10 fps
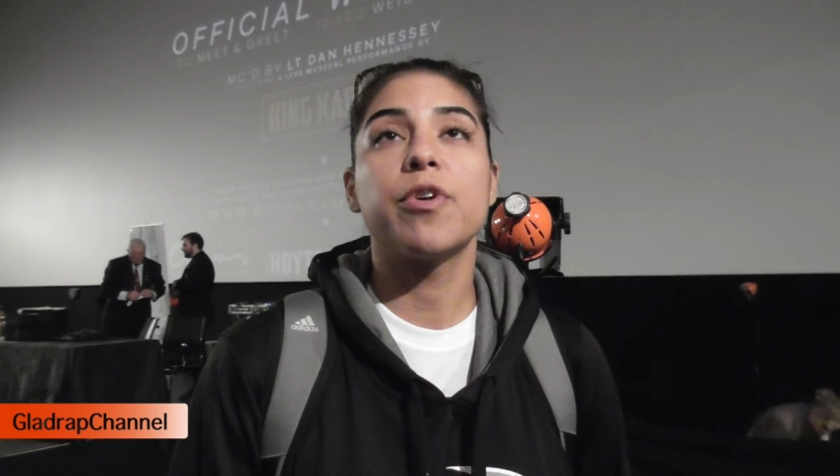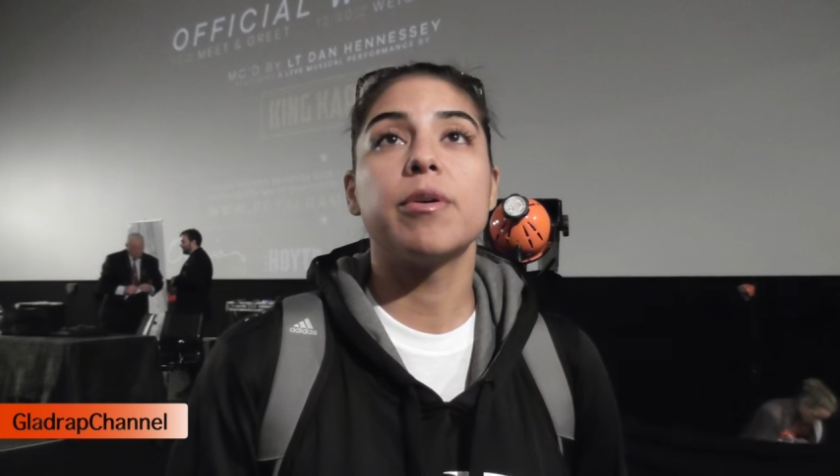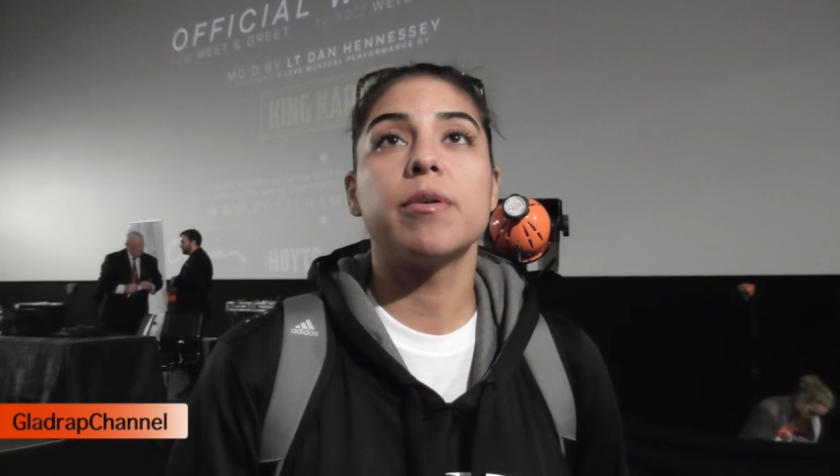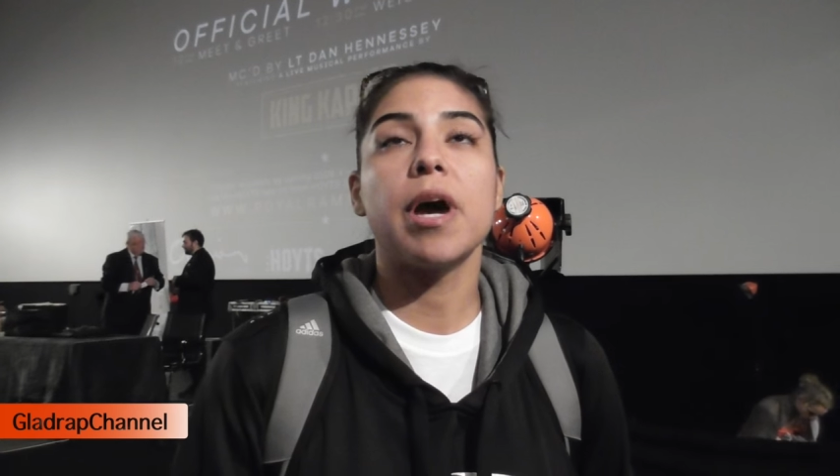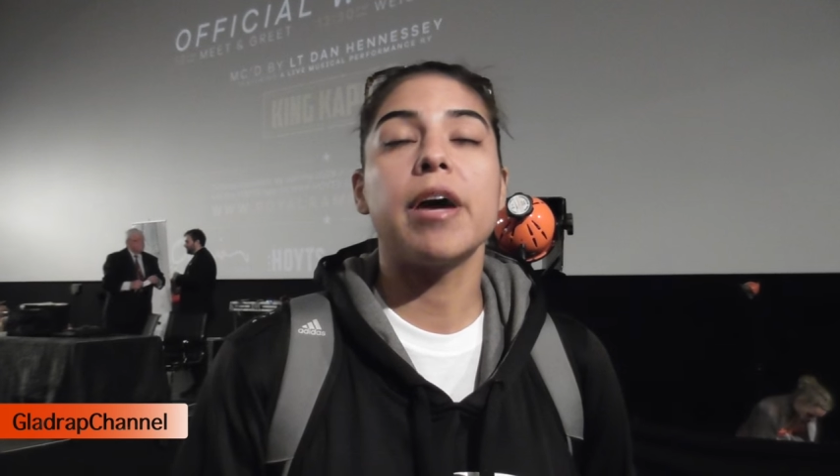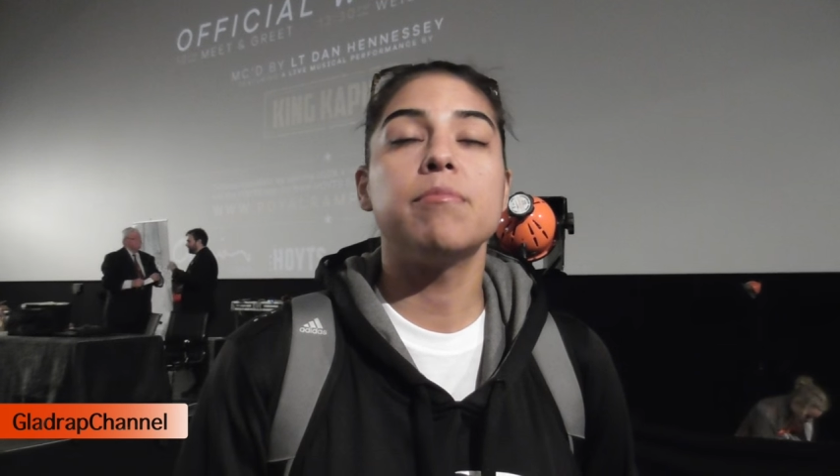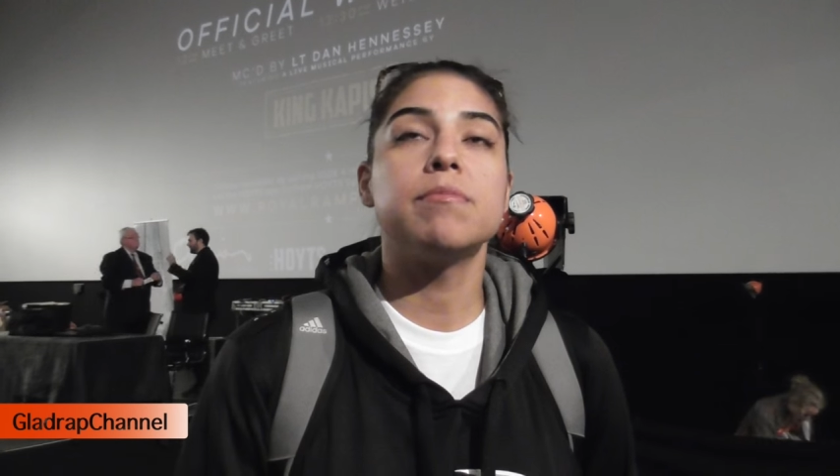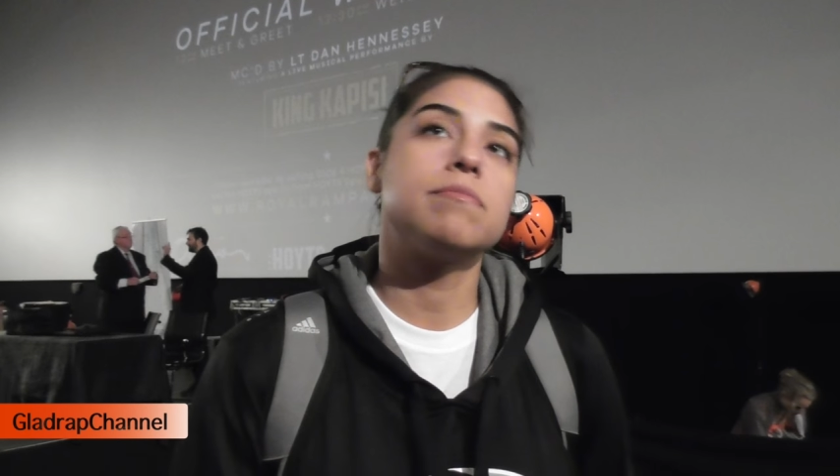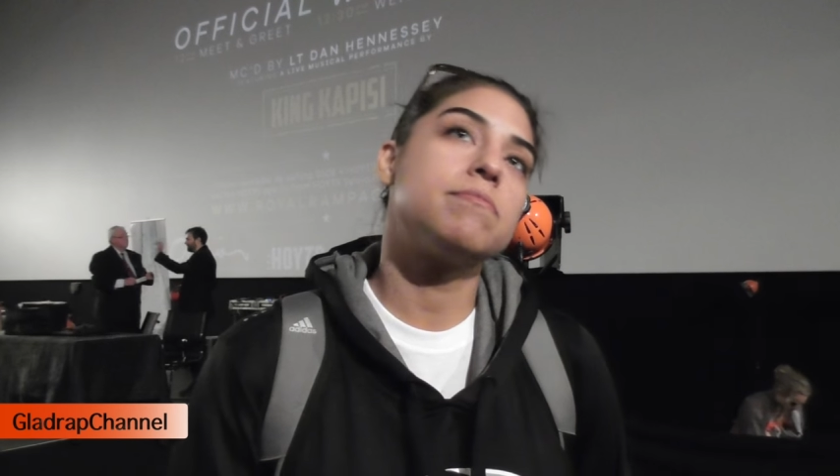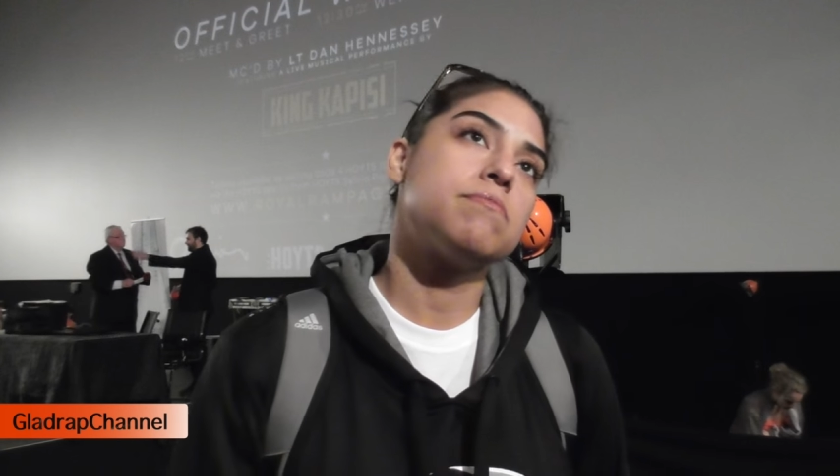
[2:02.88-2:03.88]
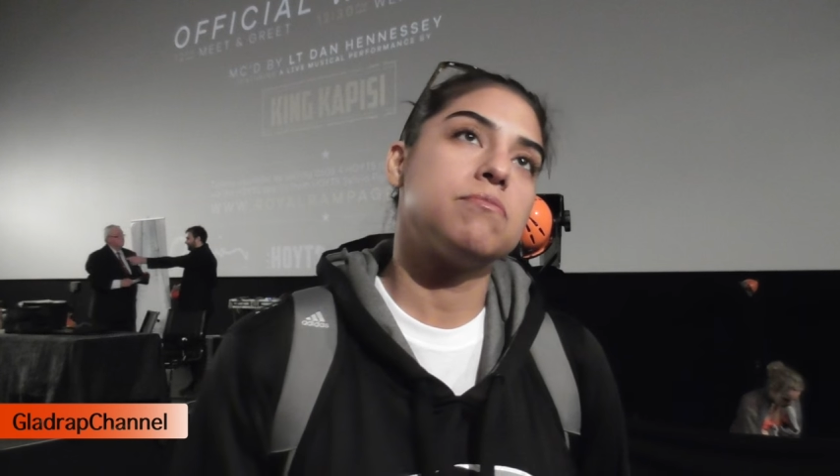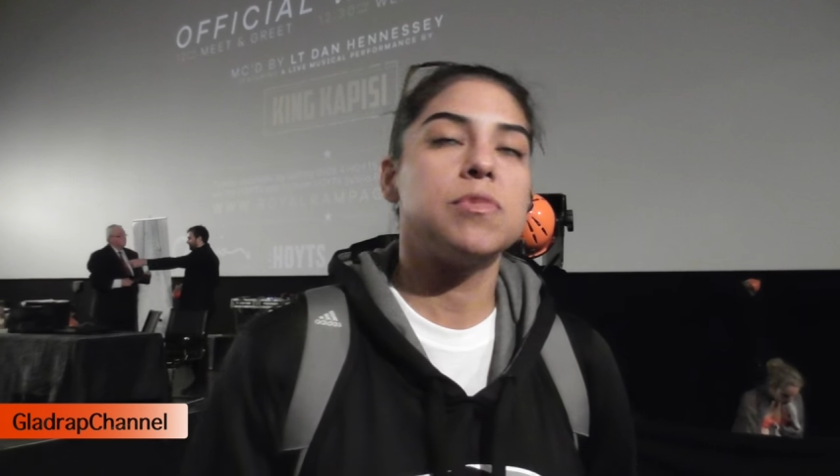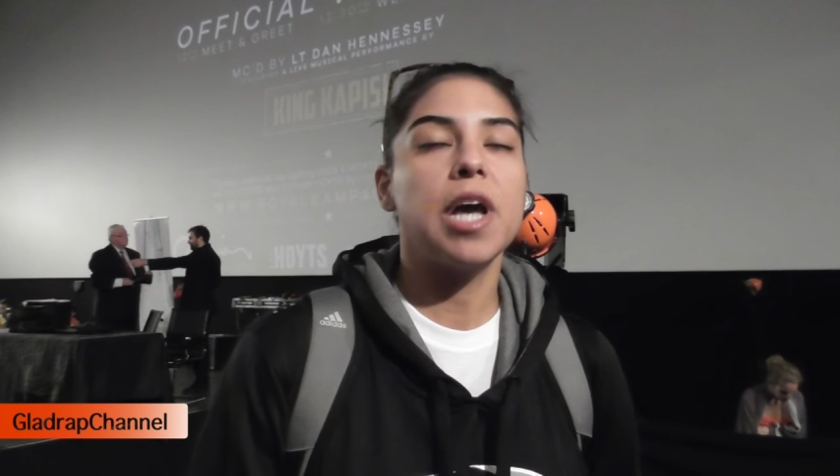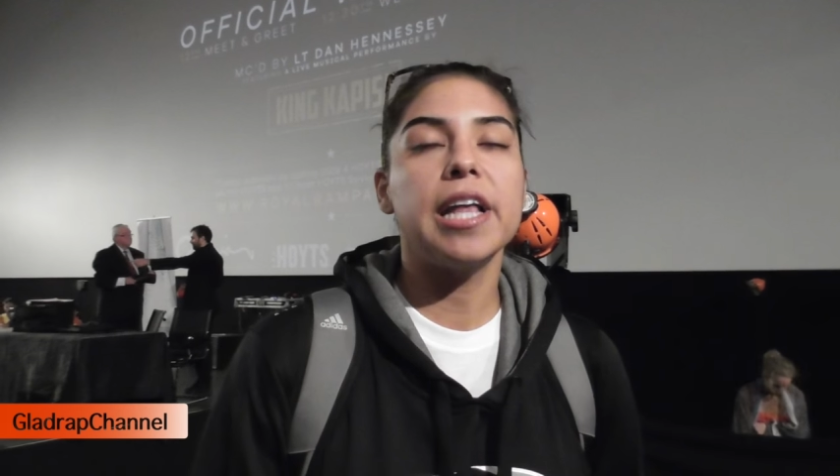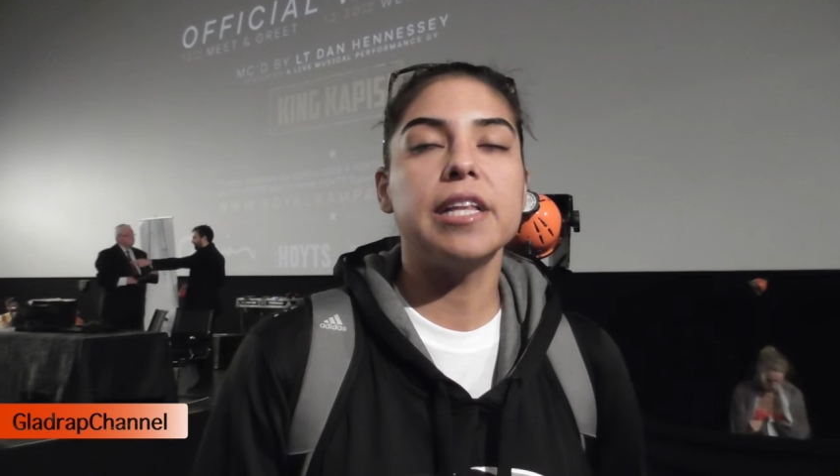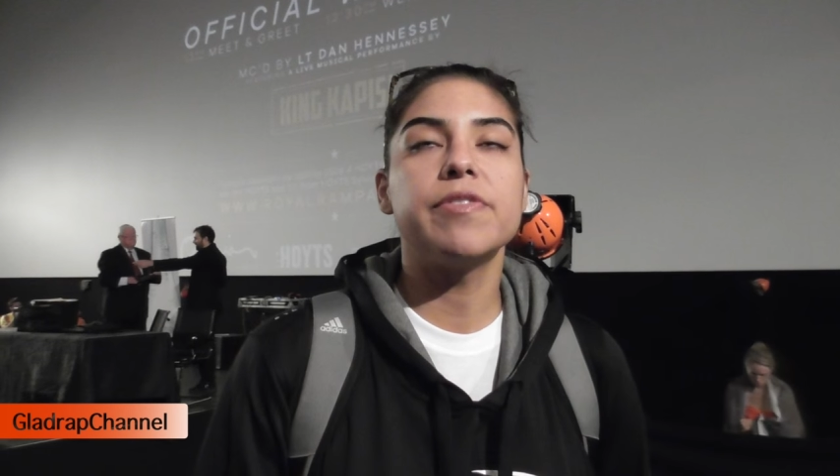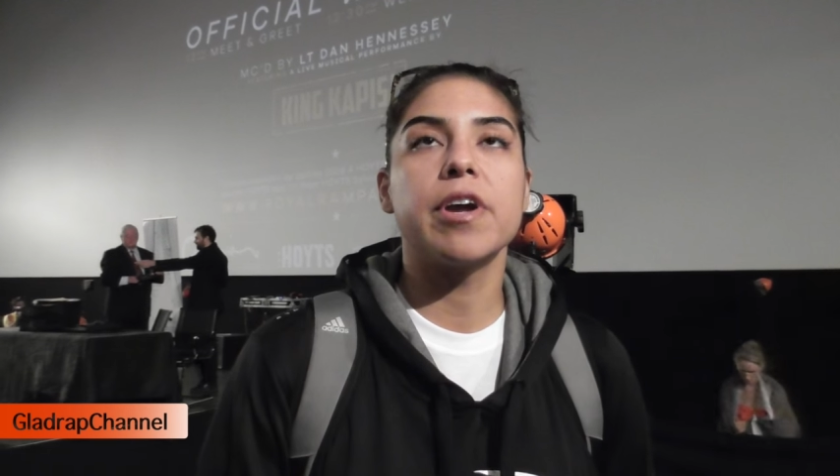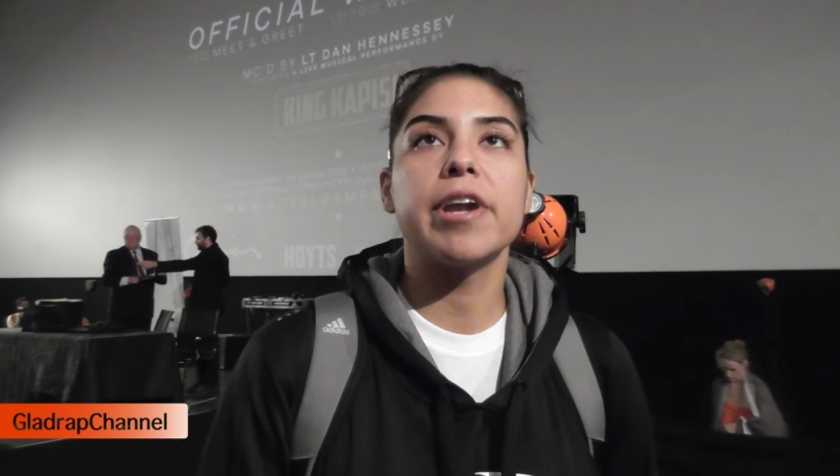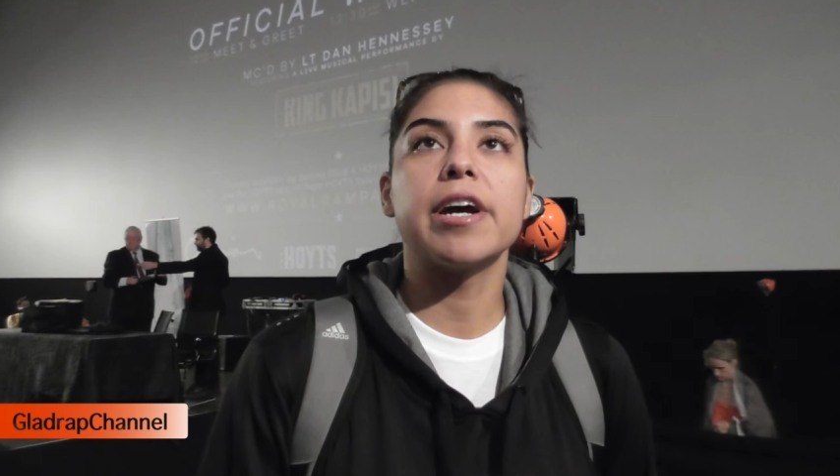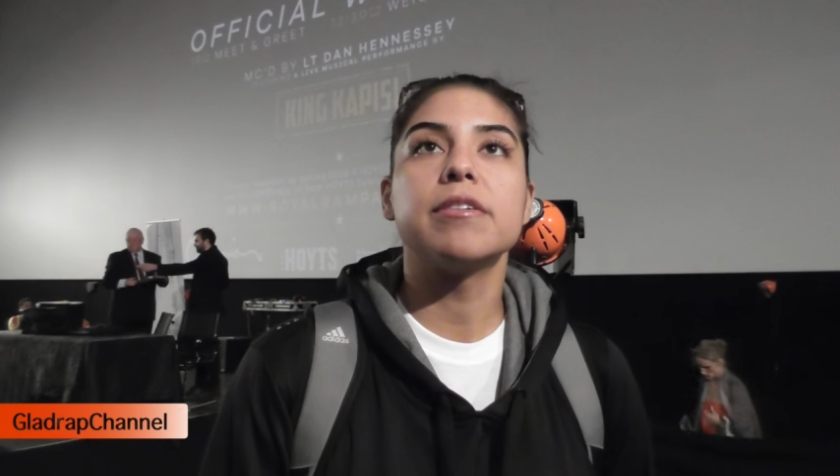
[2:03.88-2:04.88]
from, I'm I live
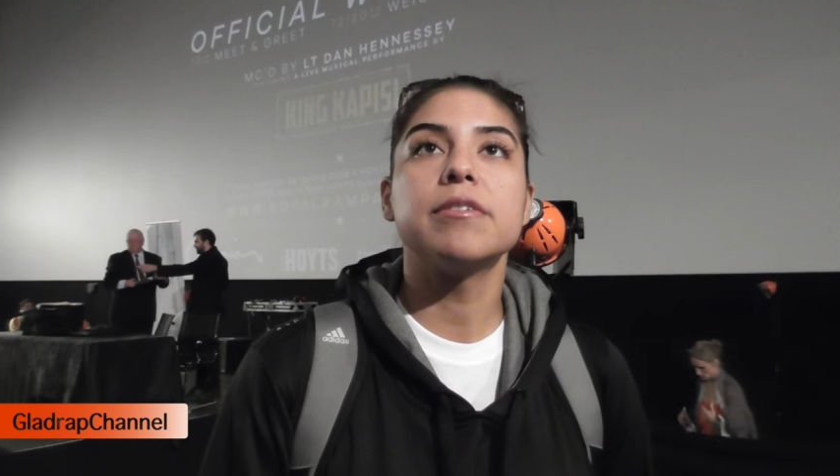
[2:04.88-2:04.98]
from Las now.